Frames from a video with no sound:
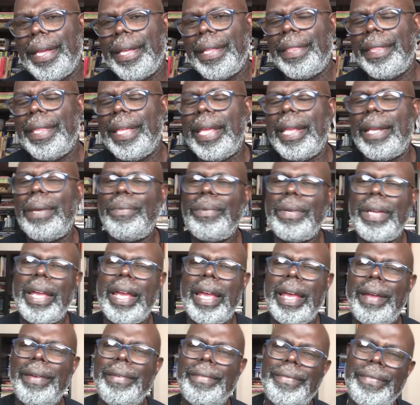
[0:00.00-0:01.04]
Then we
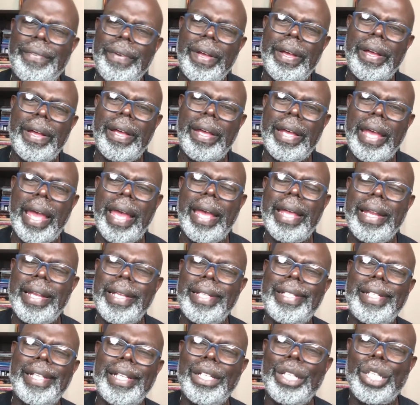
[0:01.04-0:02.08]
have
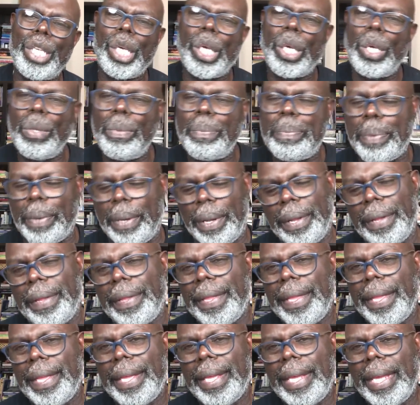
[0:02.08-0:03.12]
Anderson Cooper.
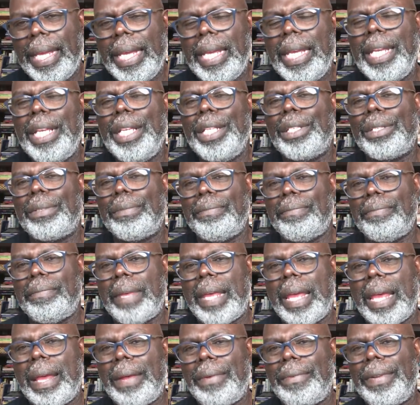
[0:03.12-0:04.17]
He's
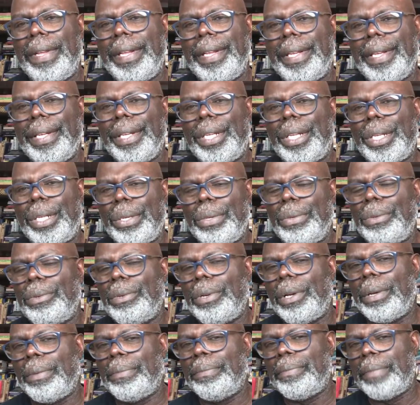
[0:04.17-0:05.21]
married
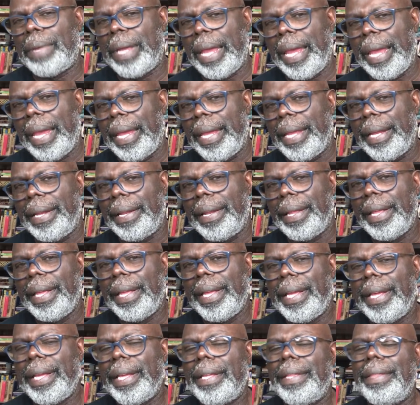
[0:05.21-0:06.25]
to a man.
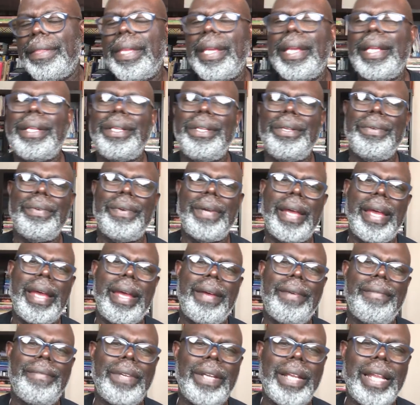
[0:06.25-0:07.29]
Then you
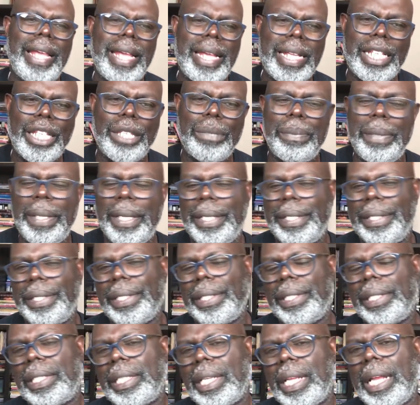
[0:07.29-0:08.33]
have
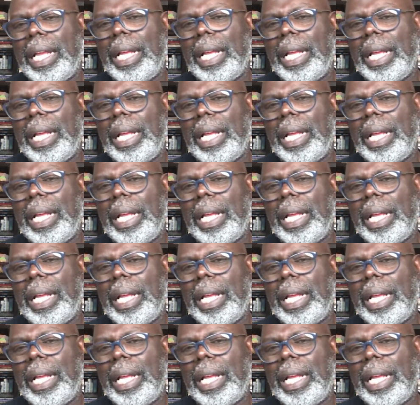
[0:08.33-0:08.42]
lesbians